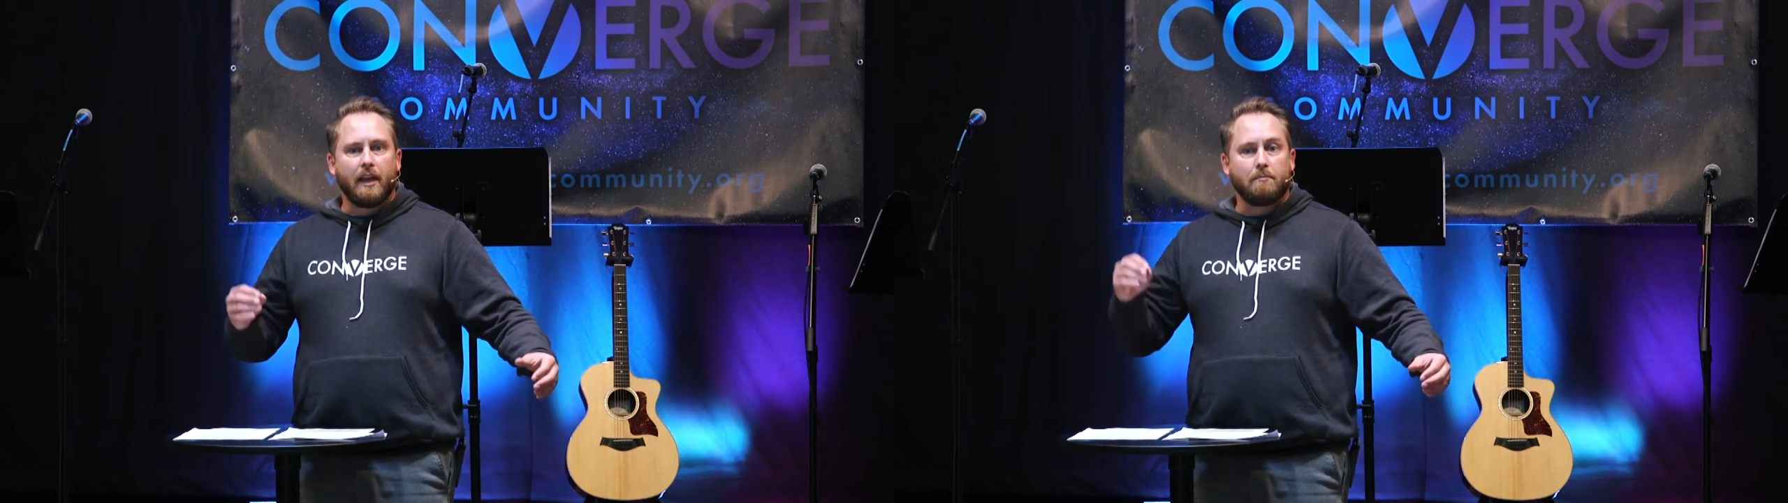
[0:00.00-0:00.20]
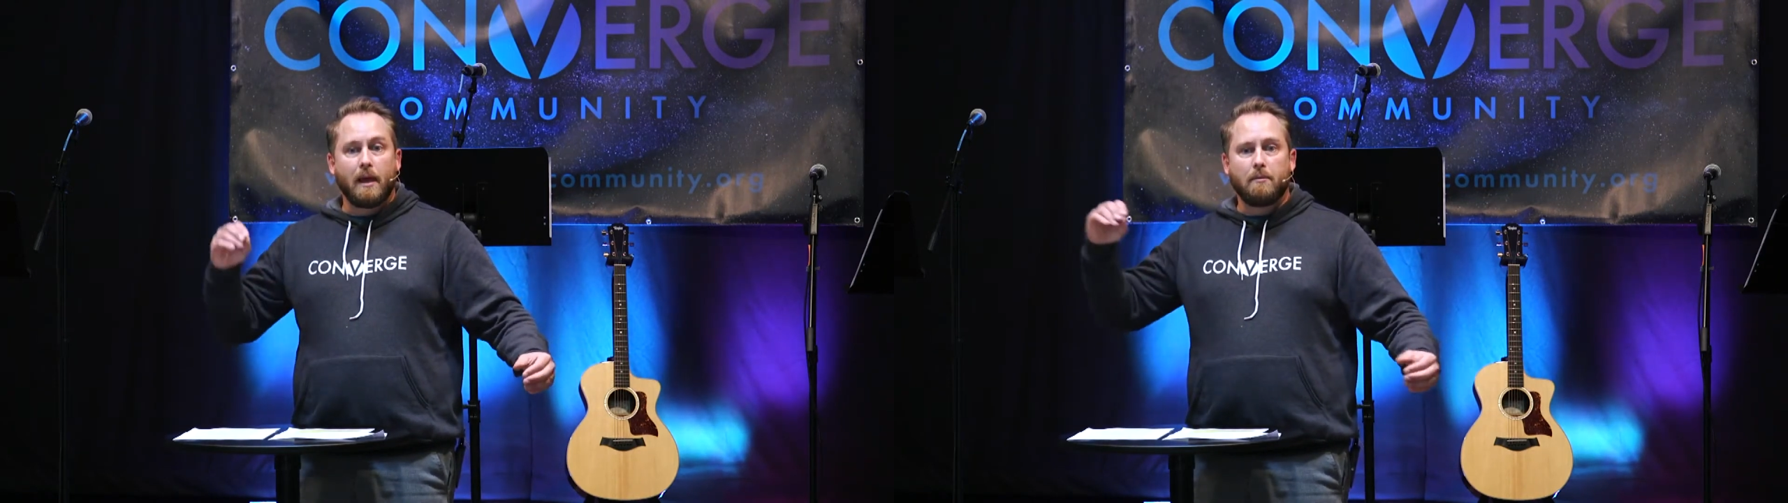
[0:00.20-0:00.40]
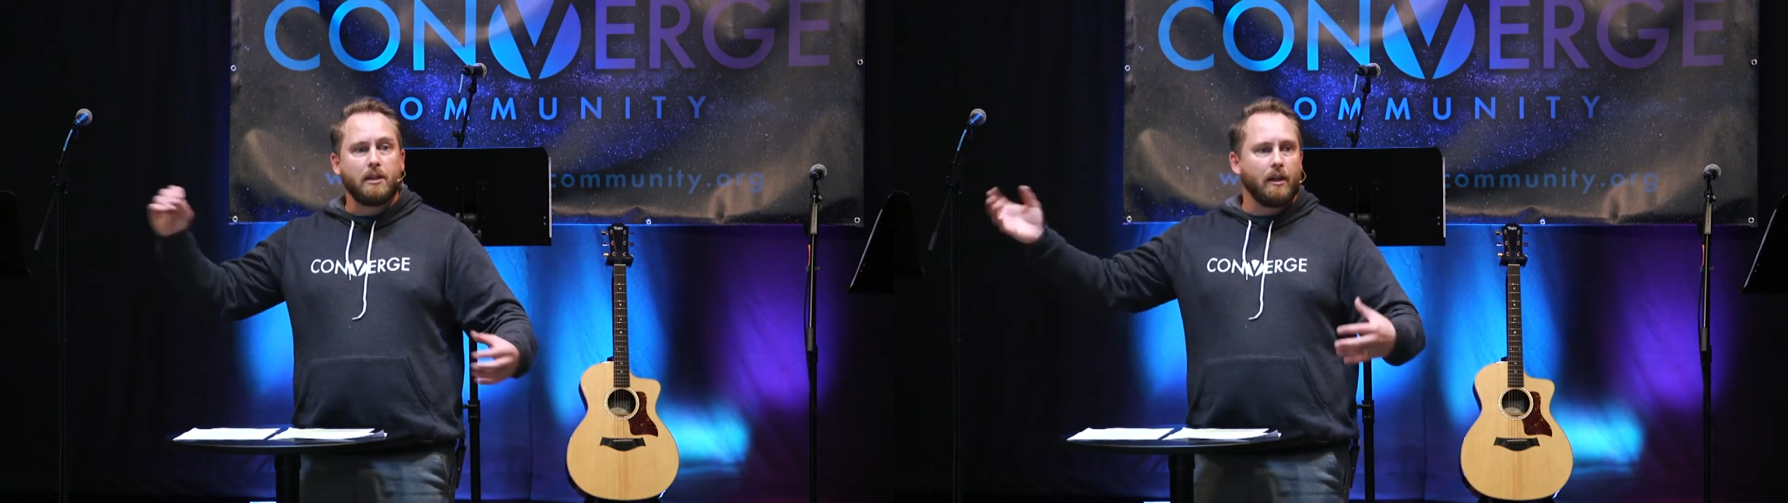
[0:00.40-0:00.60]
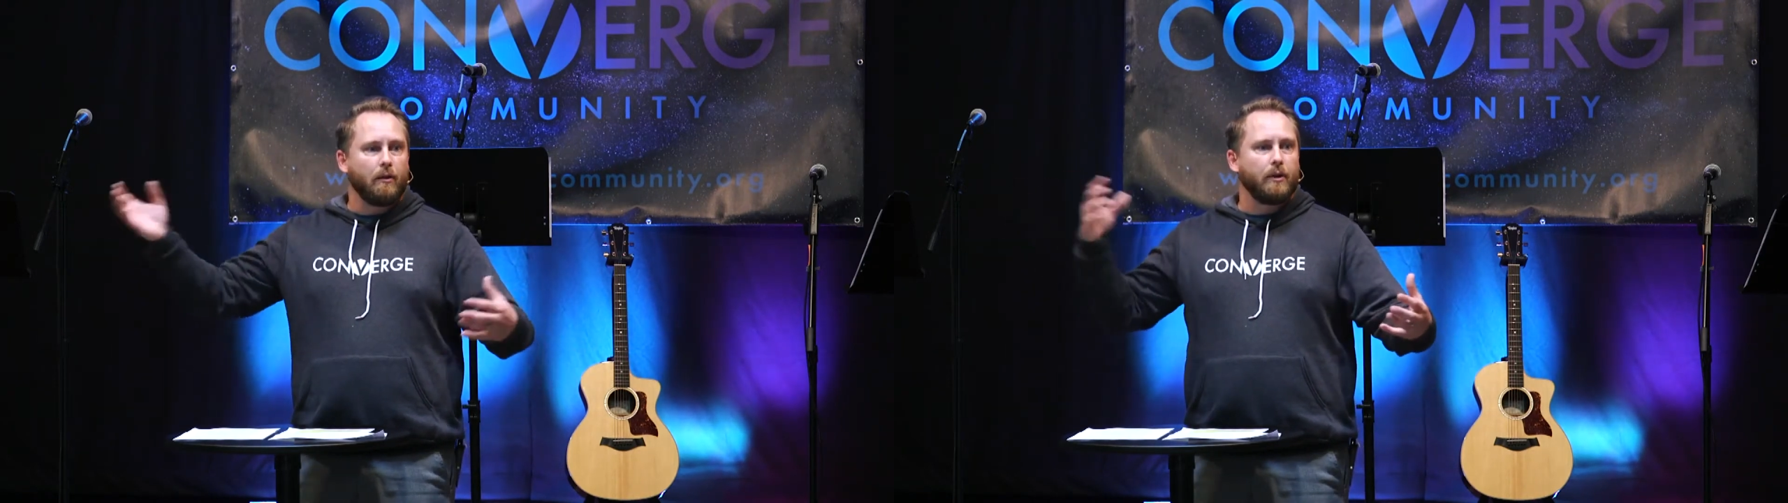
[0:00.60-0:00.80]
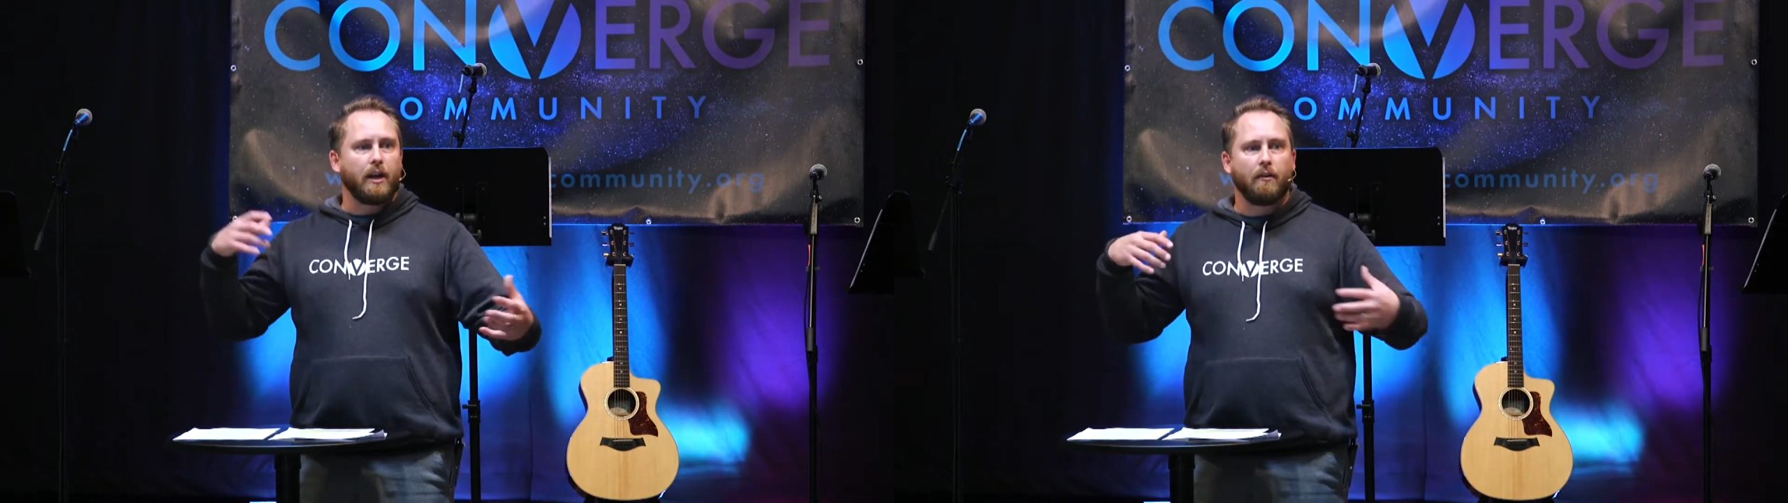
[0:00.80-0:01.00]
and maybe they're a
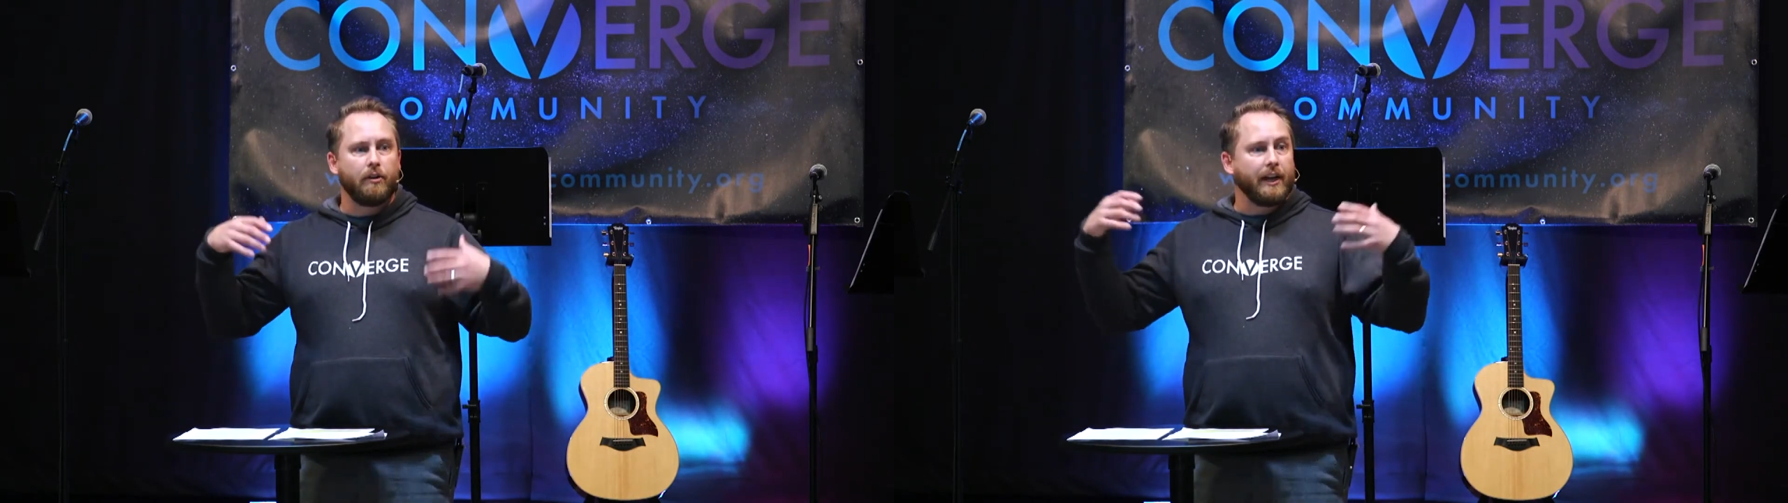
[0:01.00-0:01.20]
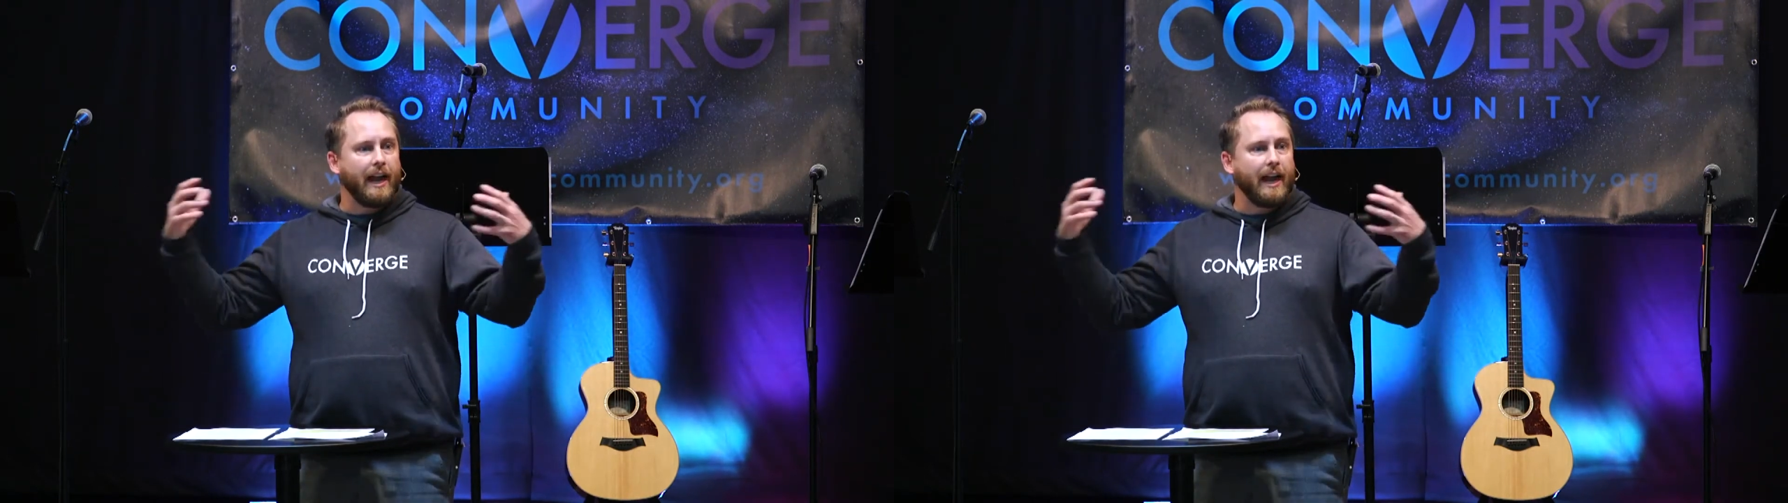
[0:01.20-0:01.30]
recovering